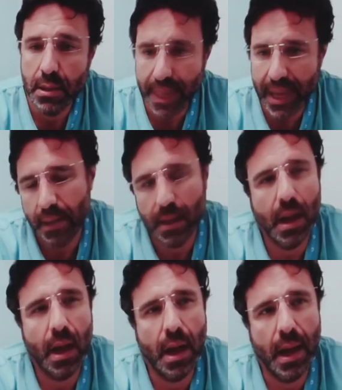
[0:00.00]

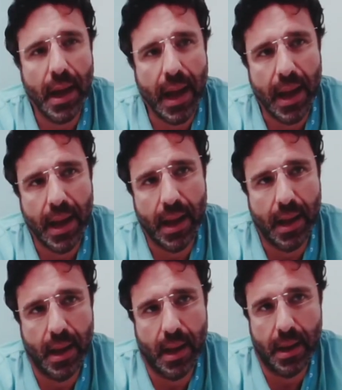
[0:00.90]
then
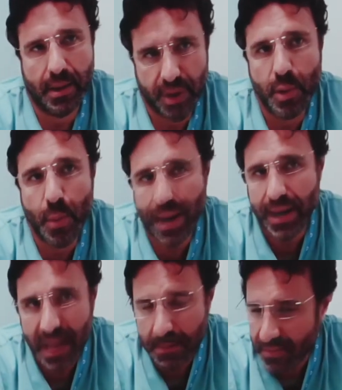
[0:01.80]

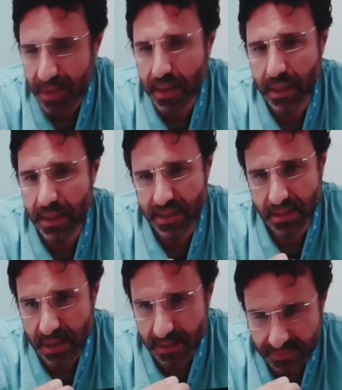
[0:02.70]
RayOne EMV is
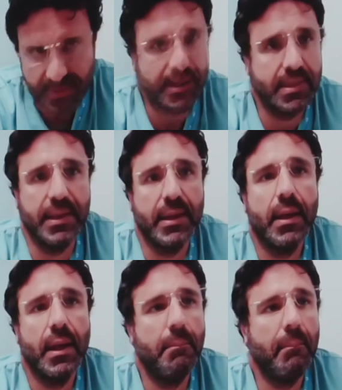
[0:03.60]
definitely
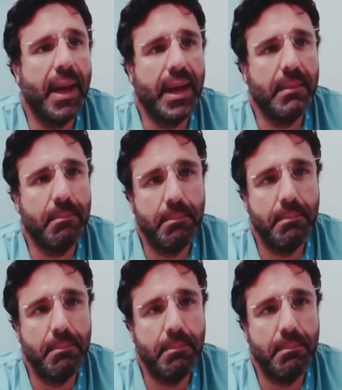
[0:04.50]
my